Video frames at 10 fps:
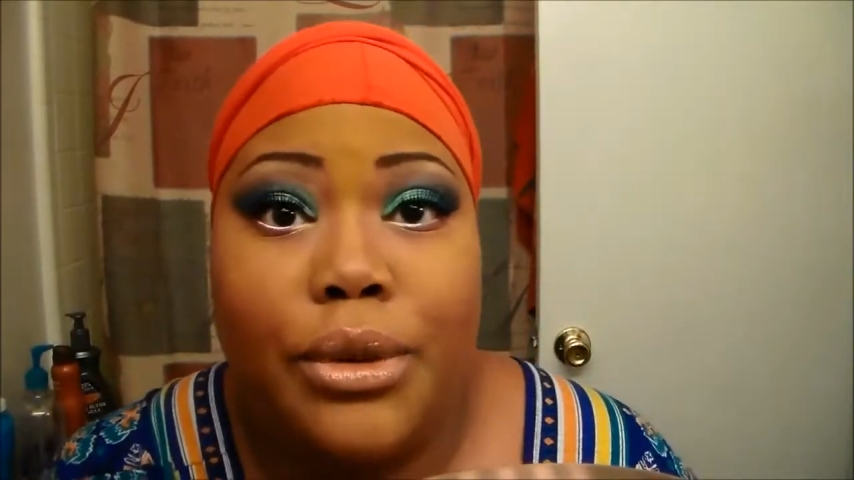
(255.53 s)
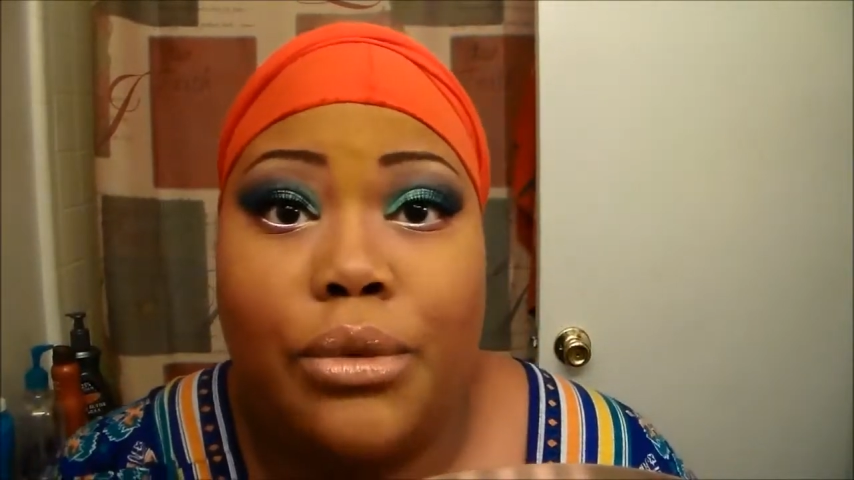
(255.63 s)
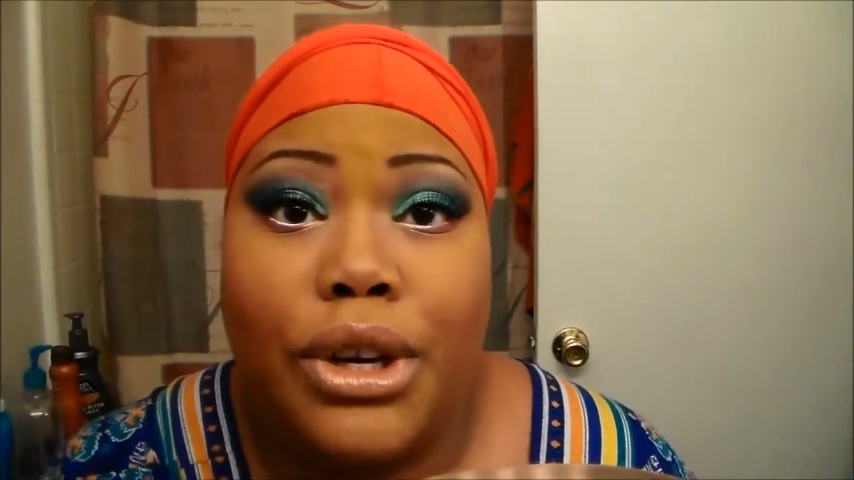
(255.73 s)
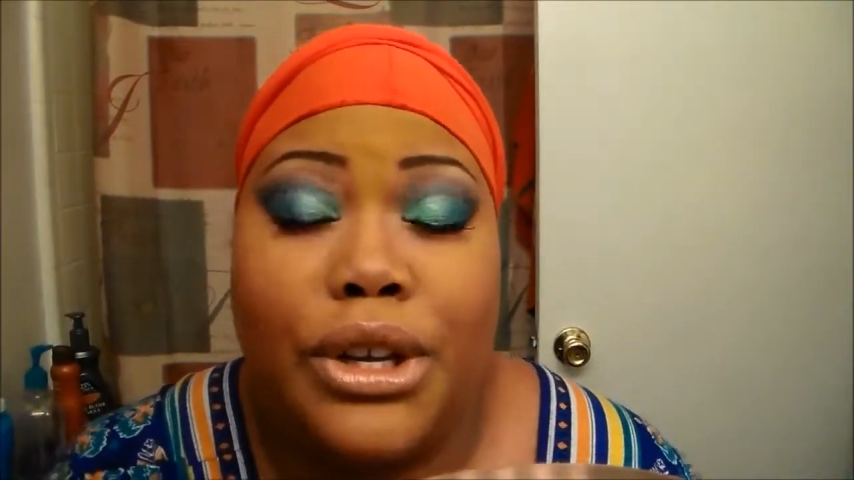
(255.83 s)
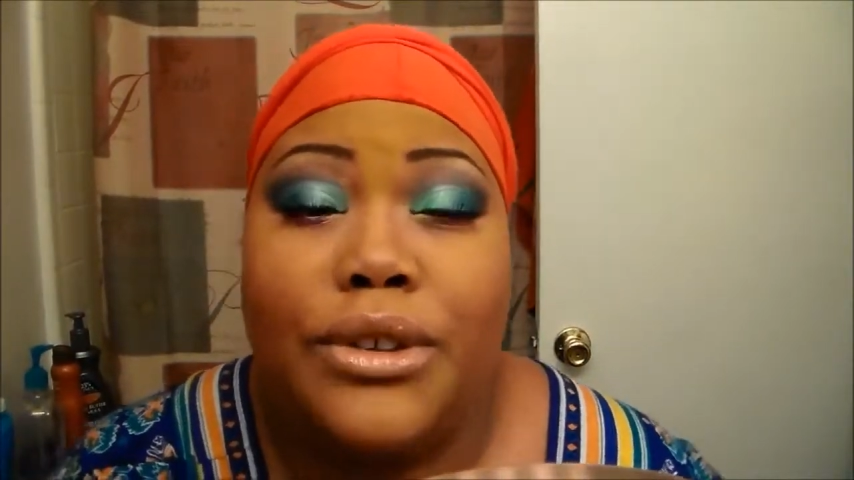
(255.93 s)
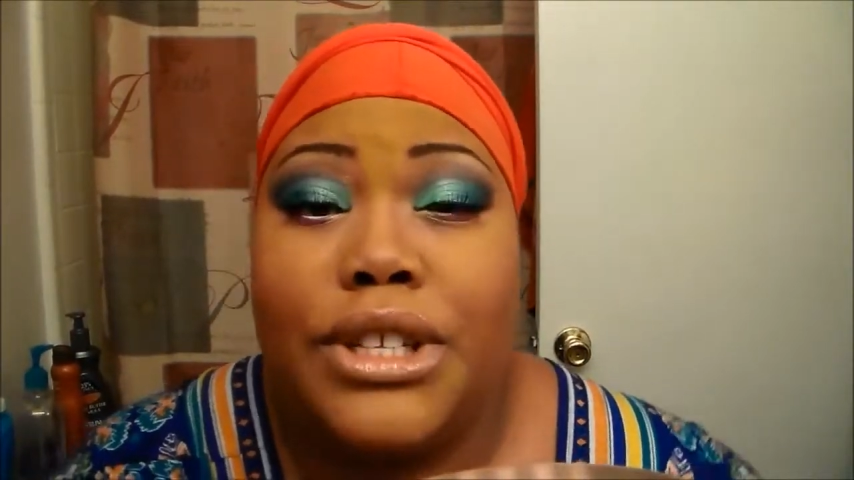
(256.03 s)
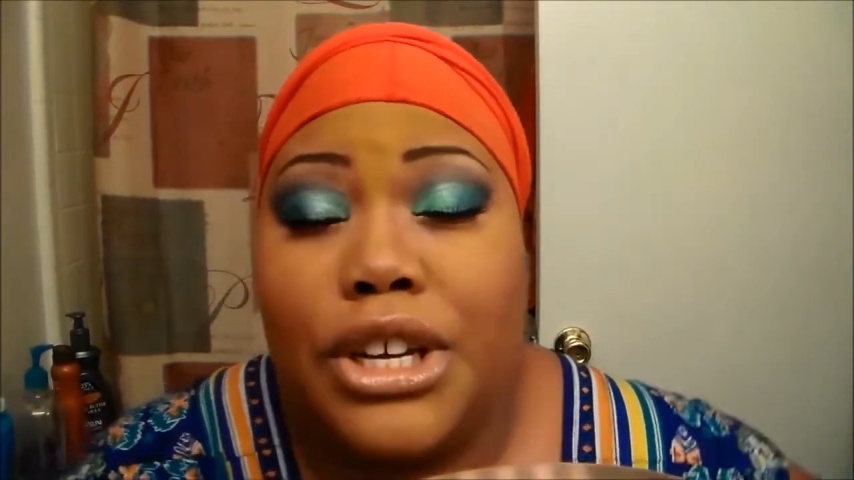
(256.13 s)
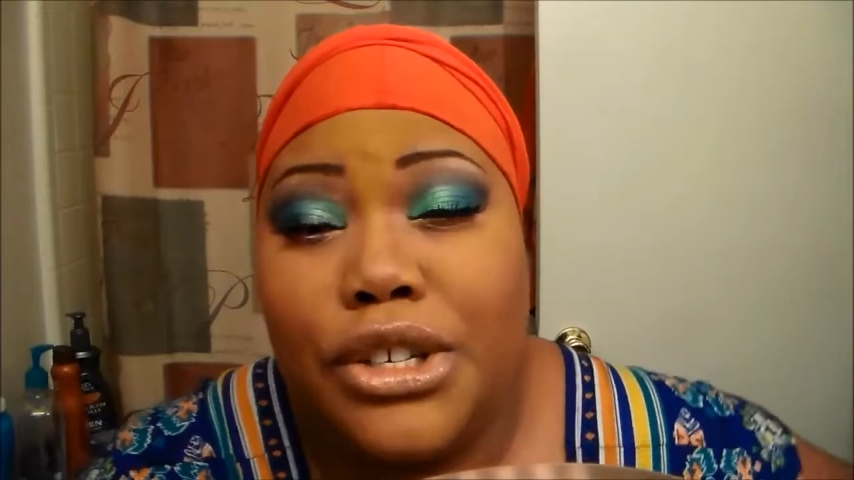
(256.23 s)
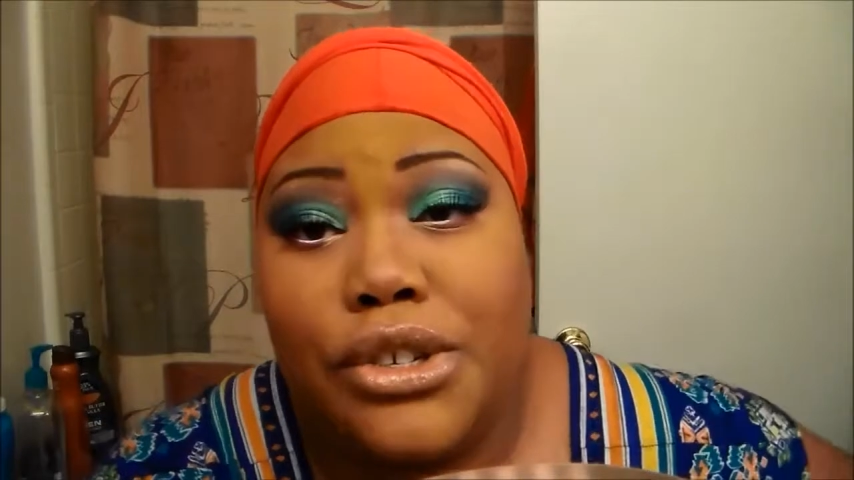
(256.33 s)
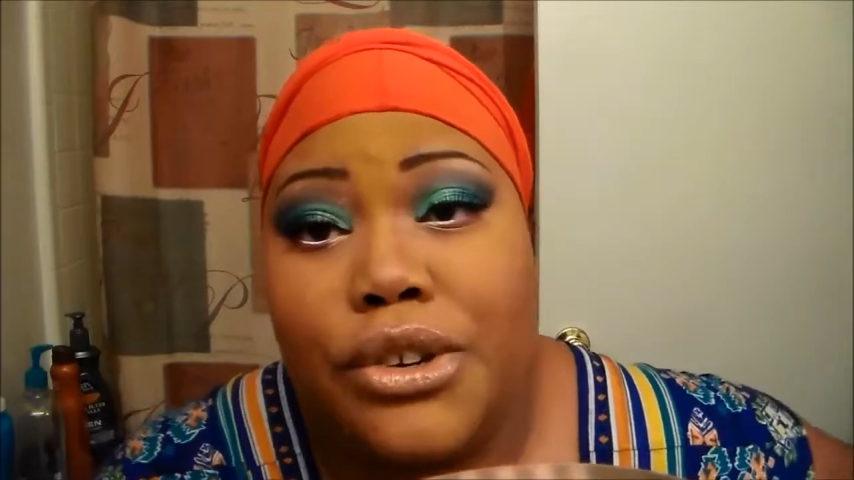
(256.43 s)
you want to use to
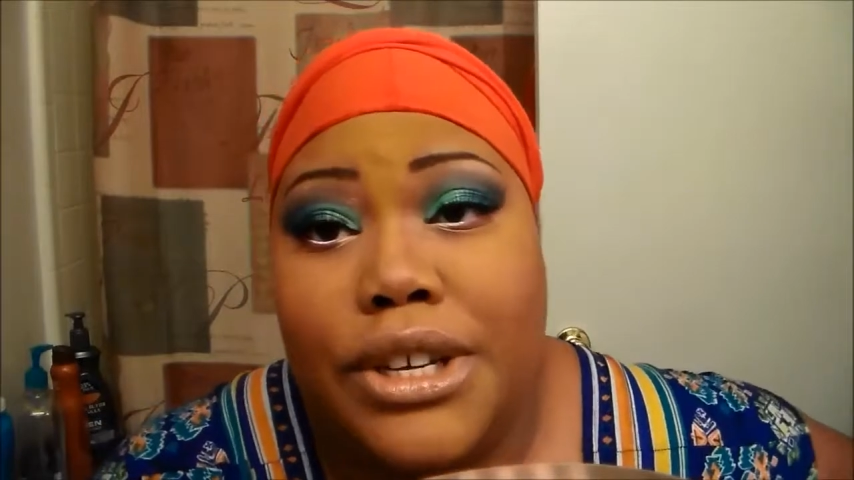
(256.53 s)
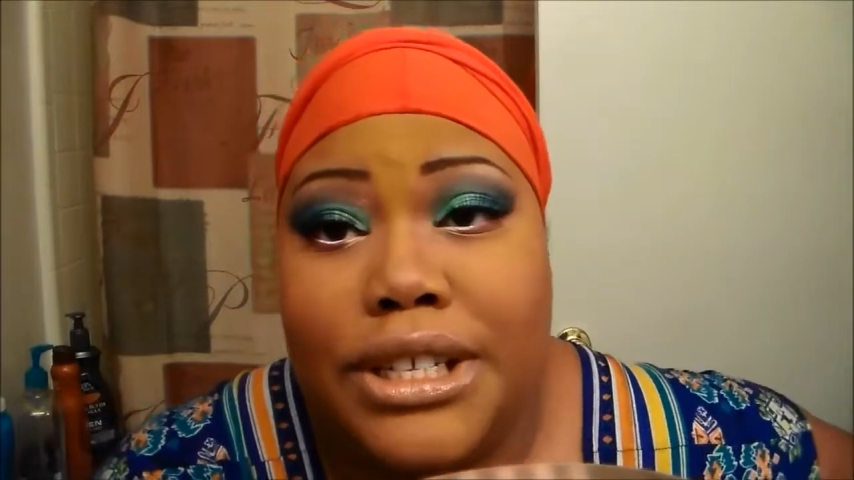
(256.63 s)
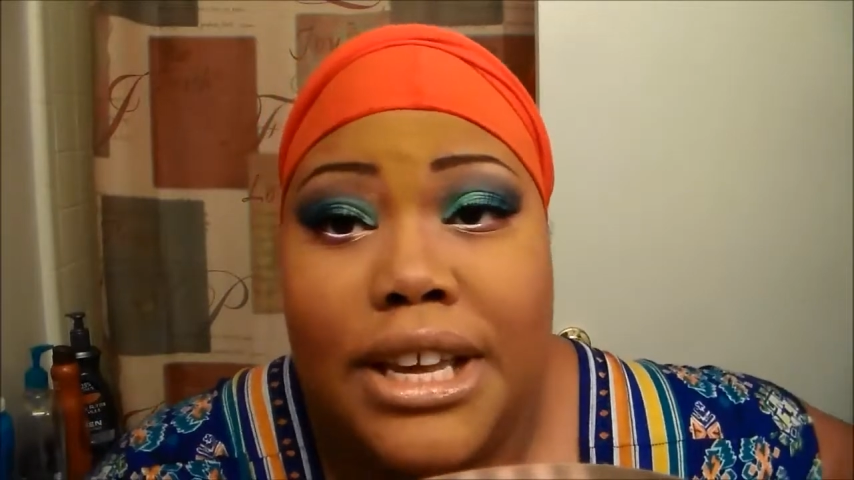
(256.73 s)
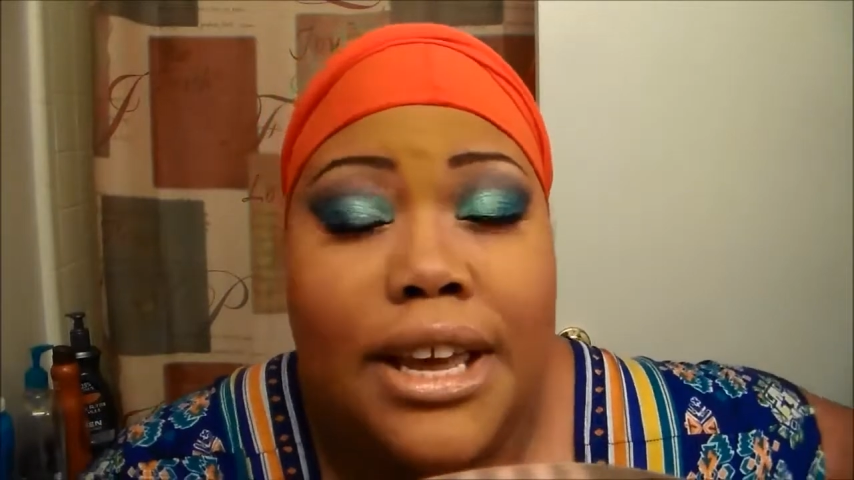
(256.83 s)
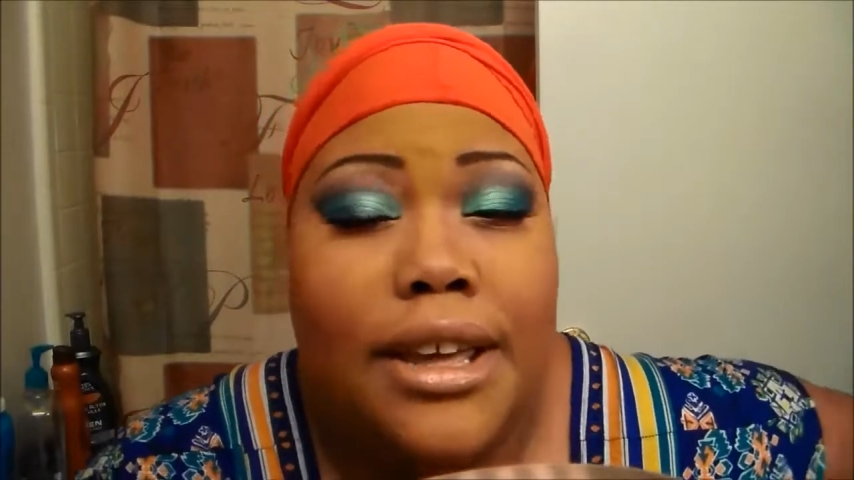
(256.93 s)
cut your crease.